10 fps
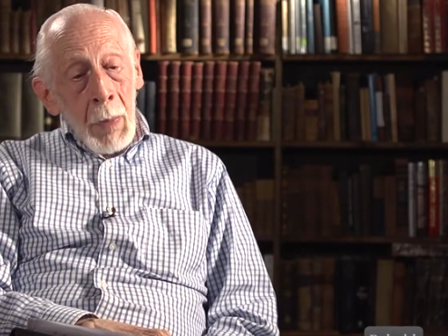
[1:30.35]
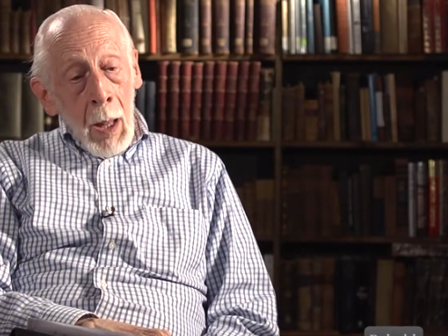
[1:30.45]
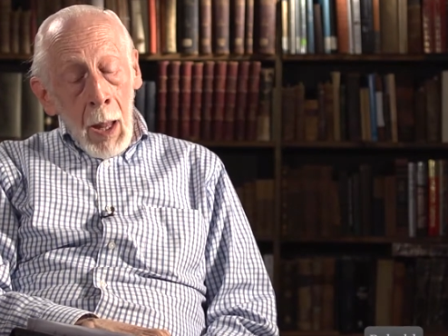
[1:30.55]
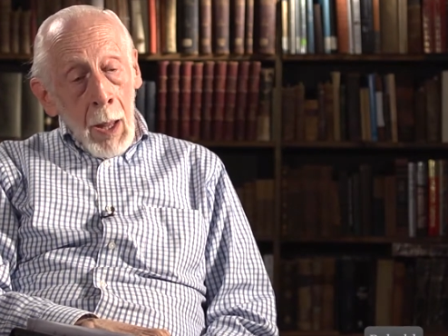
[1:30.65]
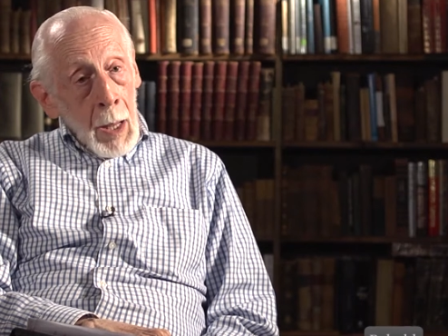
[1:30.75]

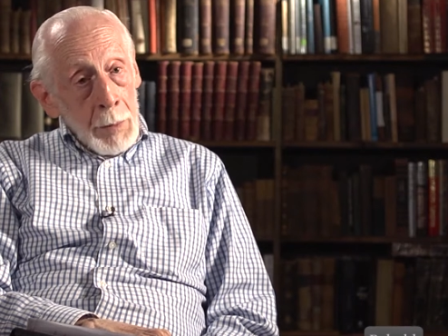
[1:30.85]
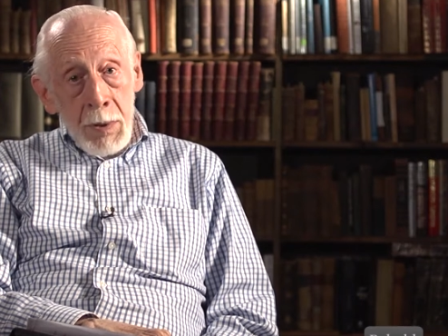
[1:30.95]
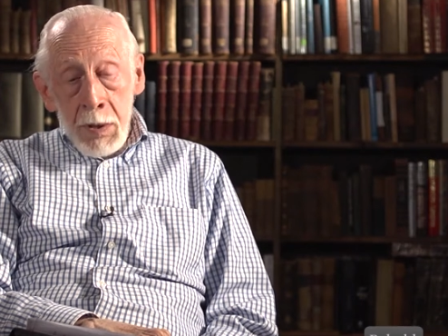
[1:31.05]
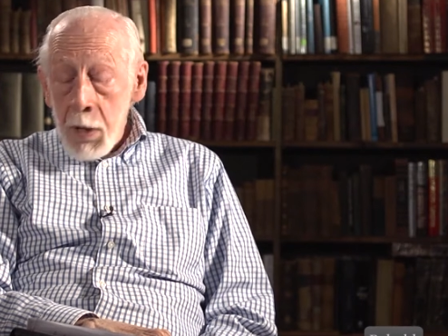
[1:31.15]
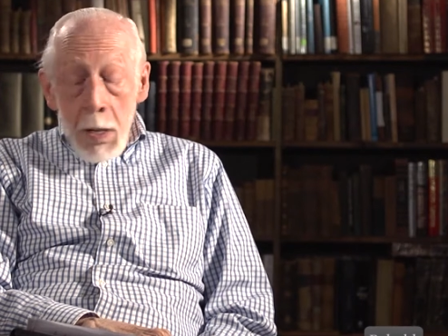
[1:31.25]
And
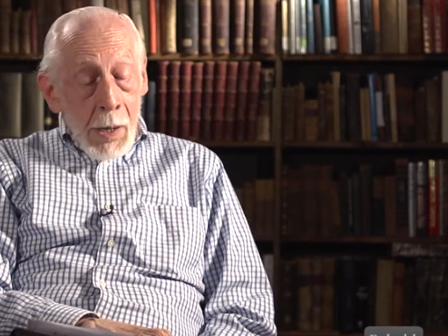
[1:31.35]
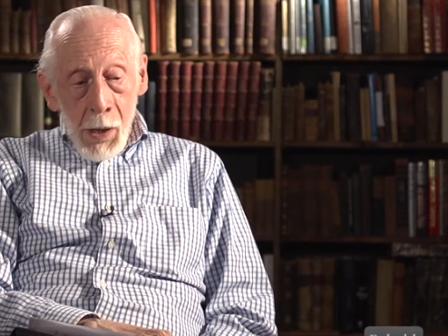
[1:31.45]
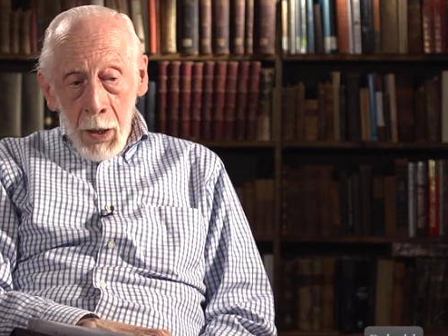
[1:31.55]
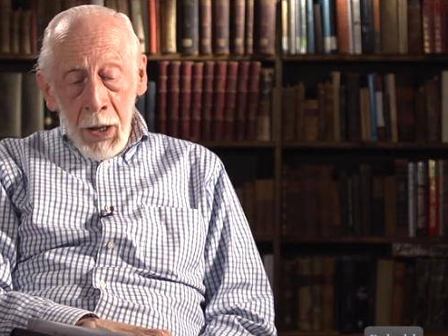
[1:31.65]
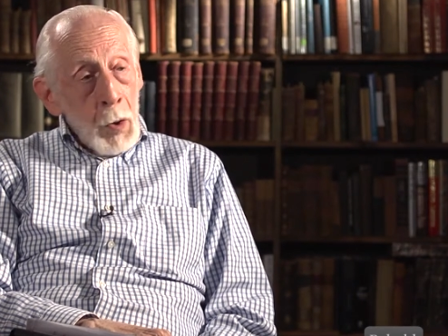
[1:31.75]

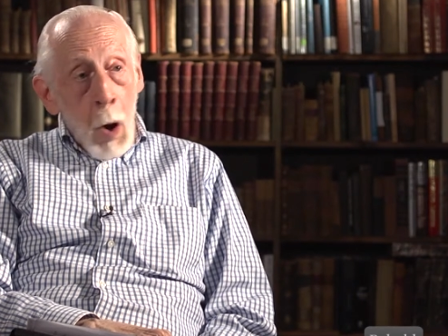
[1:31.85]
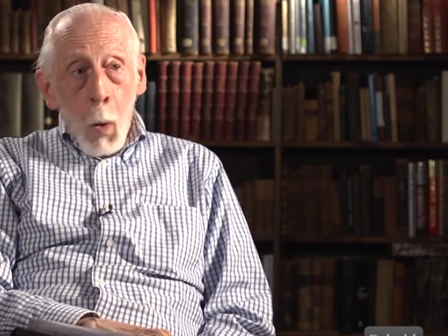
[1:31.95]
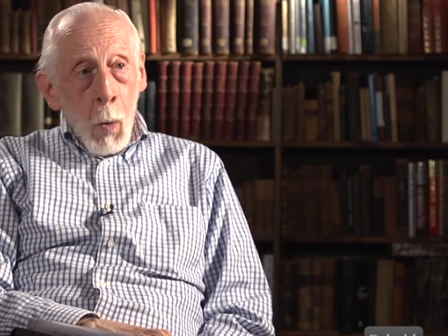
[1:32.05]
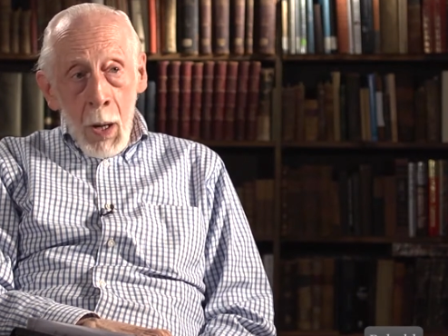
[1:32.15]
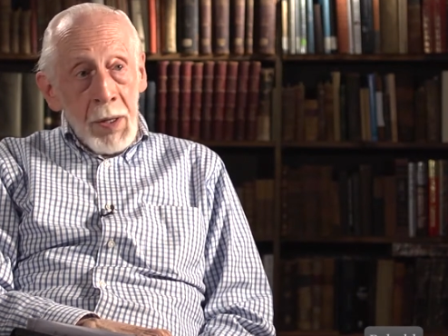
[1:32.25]
certainly no
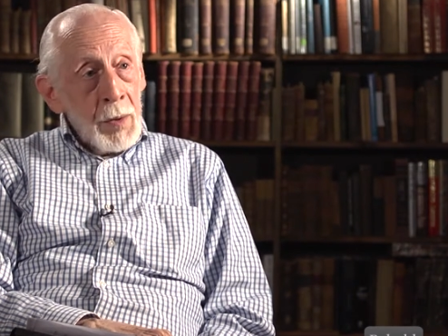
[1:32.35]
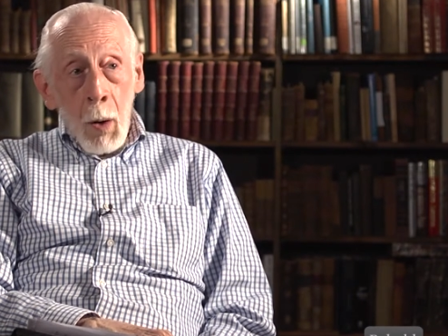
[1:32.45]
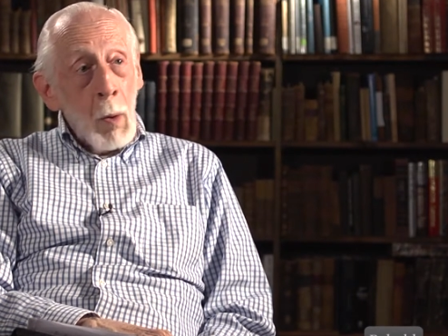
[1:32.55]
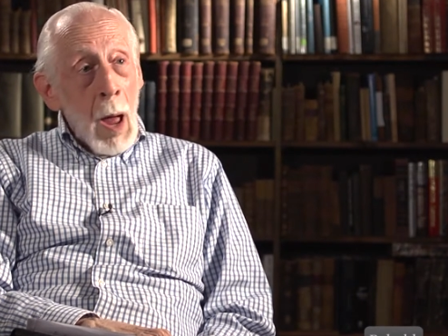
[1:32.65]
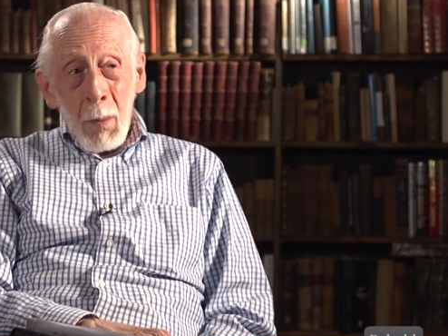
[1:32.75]
one in
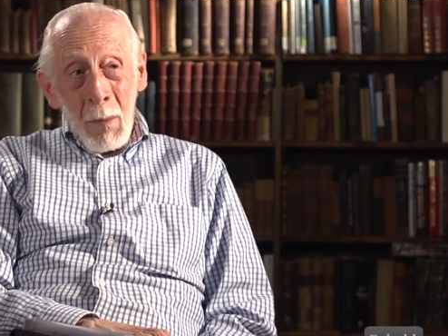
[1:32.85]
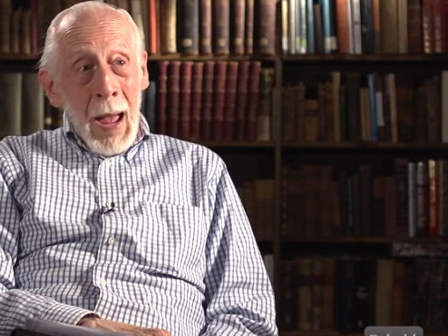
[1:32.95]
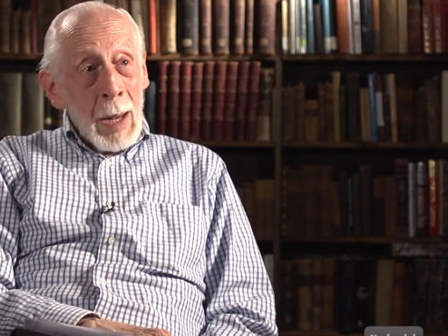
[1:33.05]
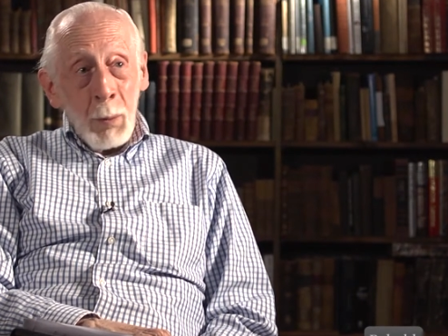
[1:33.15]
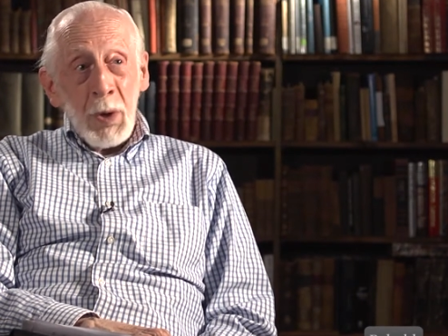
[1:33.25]
their right
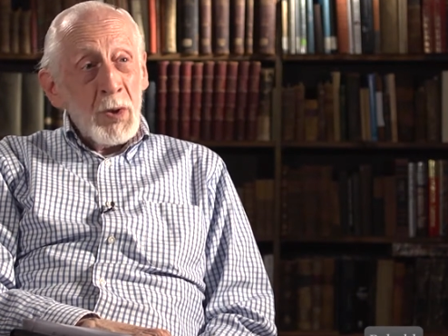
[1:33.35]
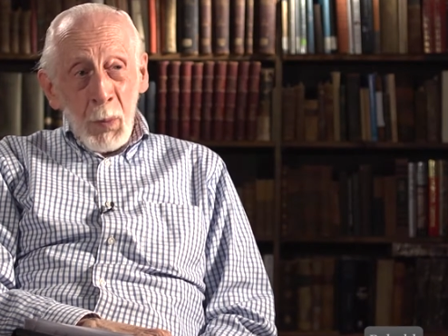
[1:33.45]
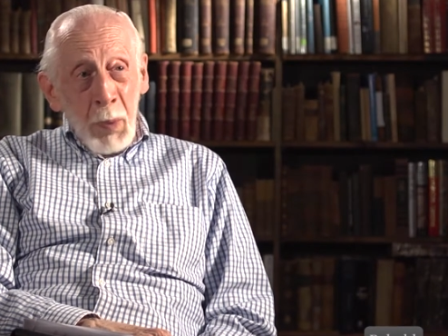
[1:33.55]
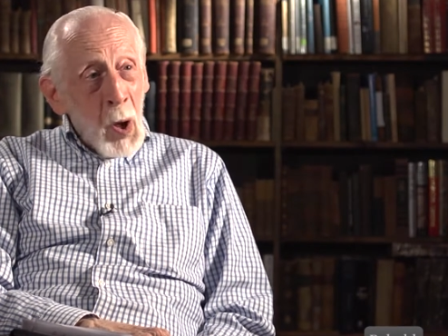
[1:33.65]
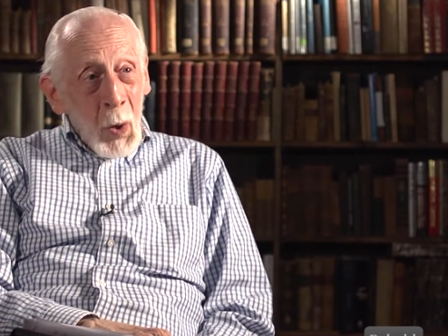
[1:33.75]
mind would
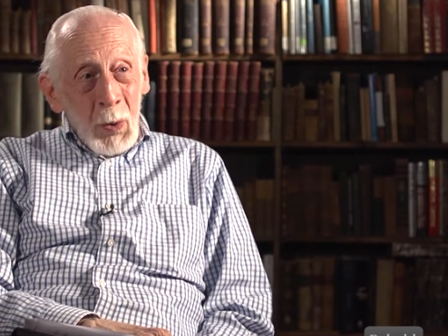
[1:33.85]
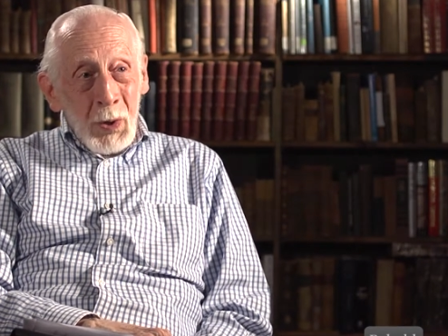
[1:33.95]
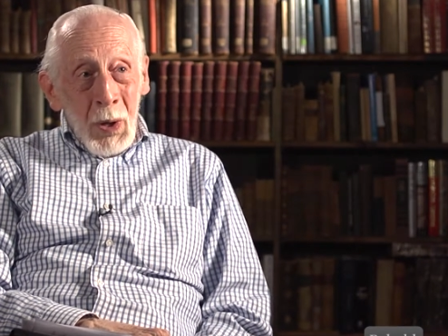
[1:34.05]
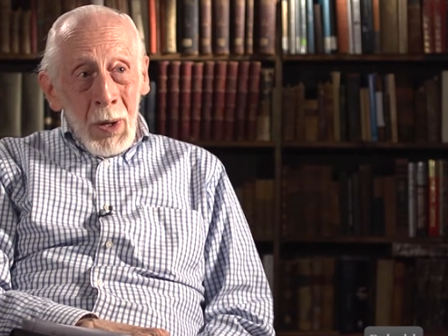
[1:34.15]
suppose